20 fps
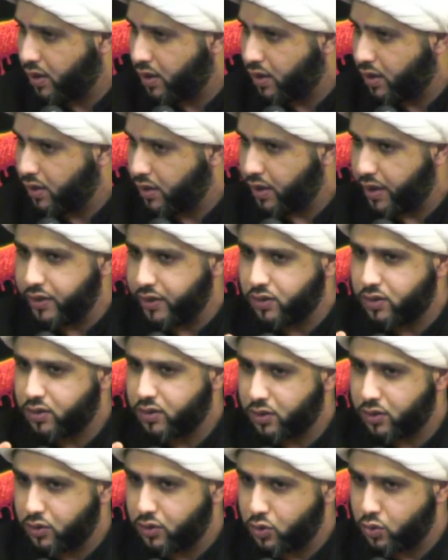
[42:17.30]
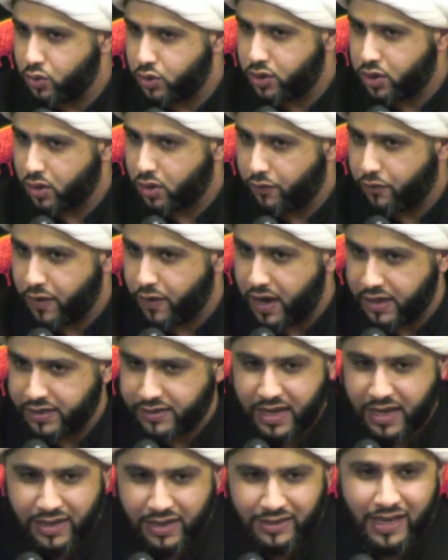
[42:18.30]
The institution of
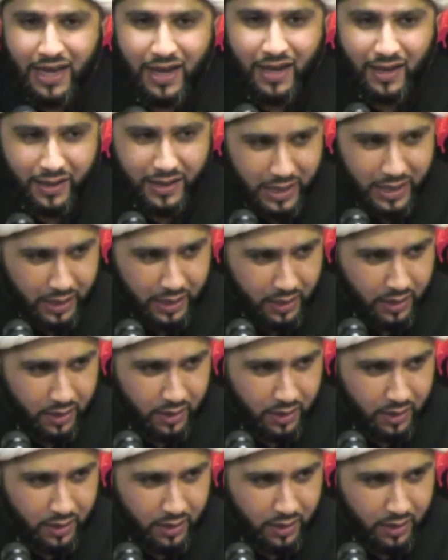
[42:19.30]
azadari.